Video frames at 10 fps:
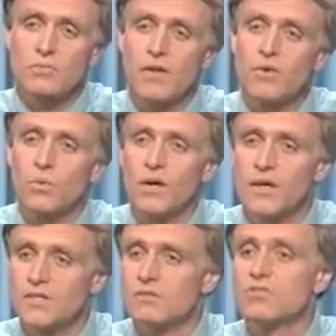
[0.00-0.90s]
Now, I'll be
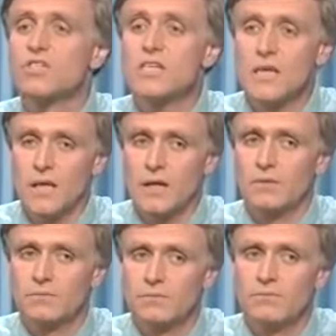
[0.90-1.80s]
going in other
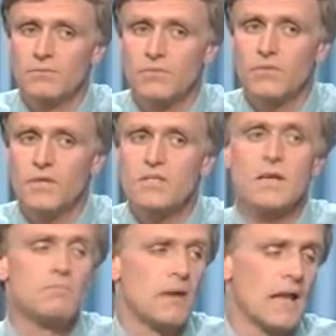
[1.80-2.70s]
sessions to some other
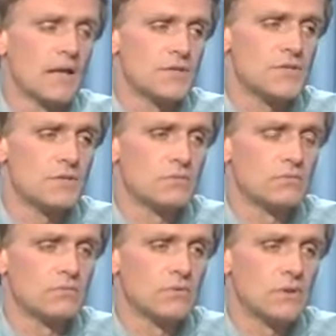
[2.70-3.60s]
ways of
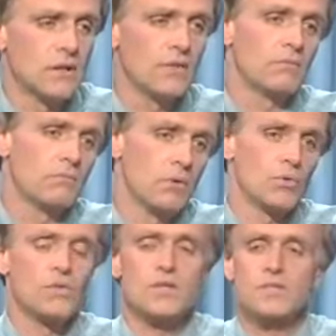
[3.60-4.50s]
seeing
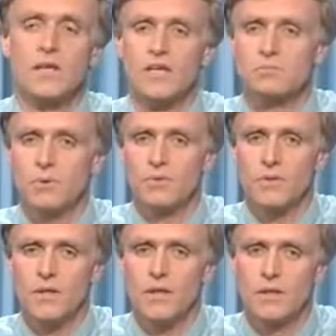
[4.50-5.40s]
this imbalance
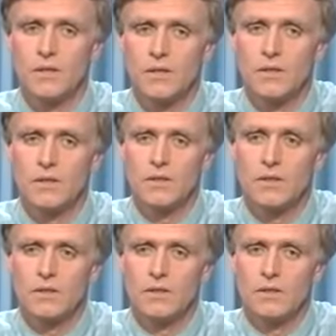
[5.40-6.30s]
in
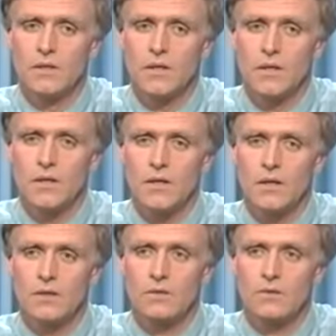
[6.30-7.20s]
both these things,
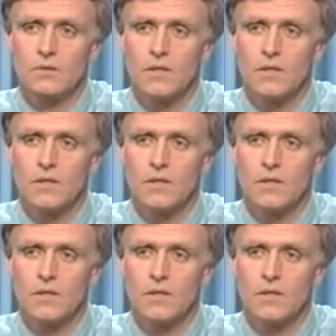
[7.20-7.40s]
both the